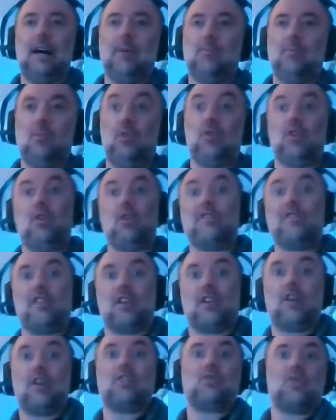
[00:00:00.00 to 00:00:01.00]
all over
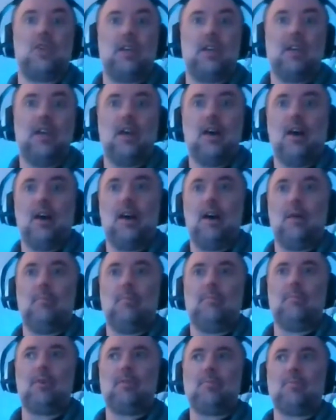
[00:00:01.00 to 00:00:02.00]
the country,
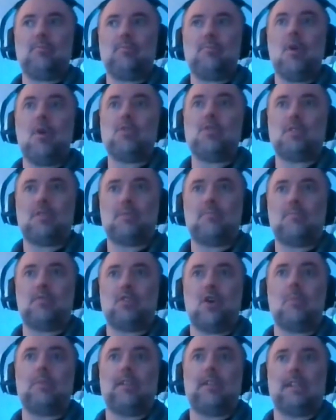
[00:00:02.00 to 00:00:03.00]
but most
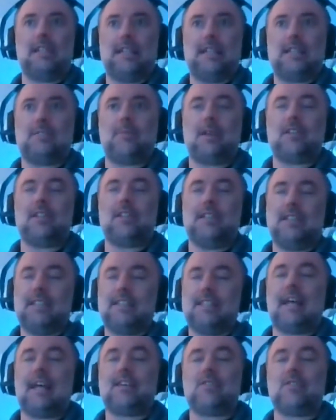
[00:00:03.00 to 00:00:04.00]
predominantly, especially
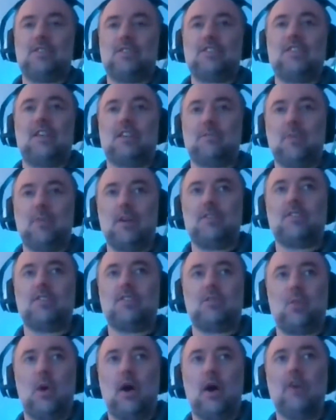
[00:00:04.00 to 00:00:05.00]
these last sort of 6 months
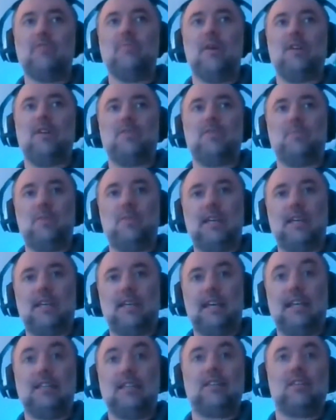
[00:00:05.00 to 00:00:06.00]
and 12 months, being
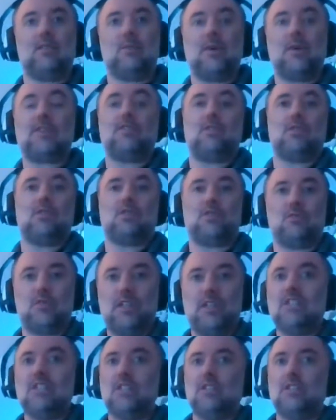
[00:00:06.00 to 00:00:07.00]
in the West Yorkshire
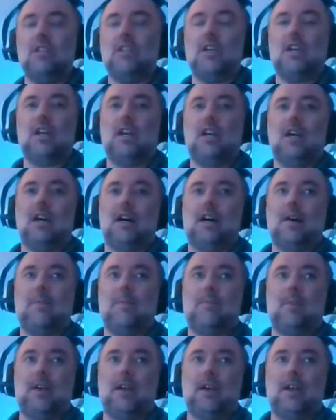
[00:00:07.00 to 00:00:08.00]
region,
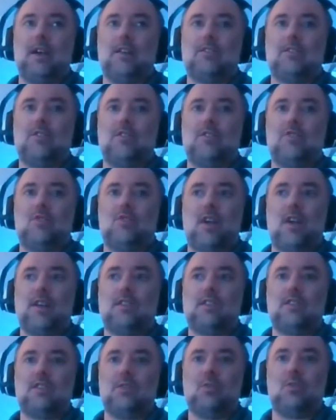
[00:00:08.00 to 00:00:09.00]
and sort of trying
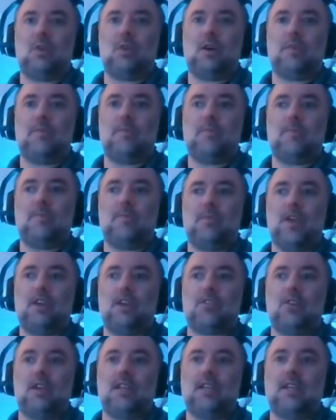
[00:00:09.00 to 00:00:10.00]
to
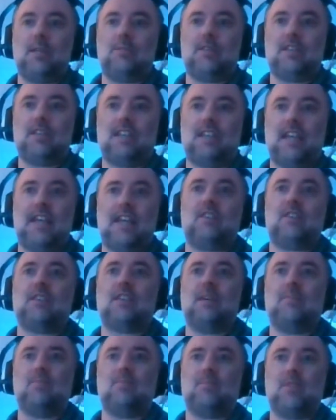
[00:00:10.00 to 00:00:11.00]
keep things here and
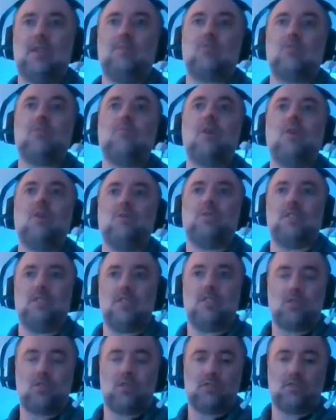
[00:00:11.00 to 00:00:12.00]
keep remote and
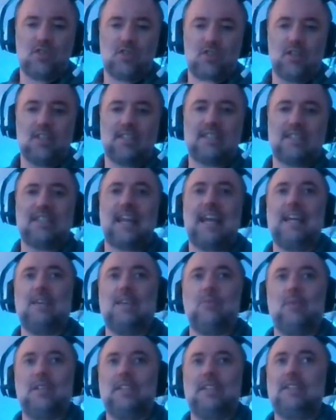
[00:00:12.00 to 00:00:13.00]
to sort of certainly stay
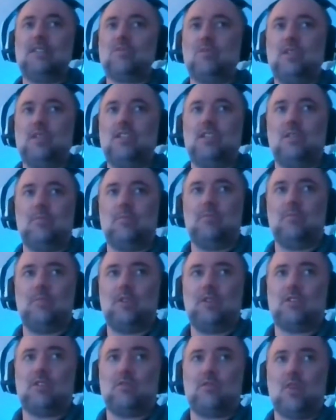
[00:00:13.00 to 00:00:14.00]
within this region
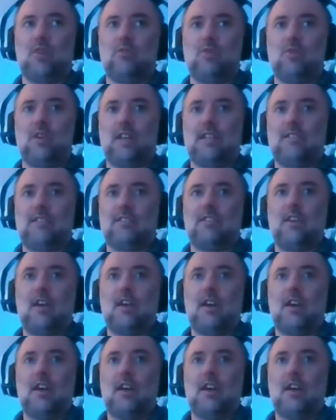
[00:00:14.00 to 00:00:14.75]
because of what it's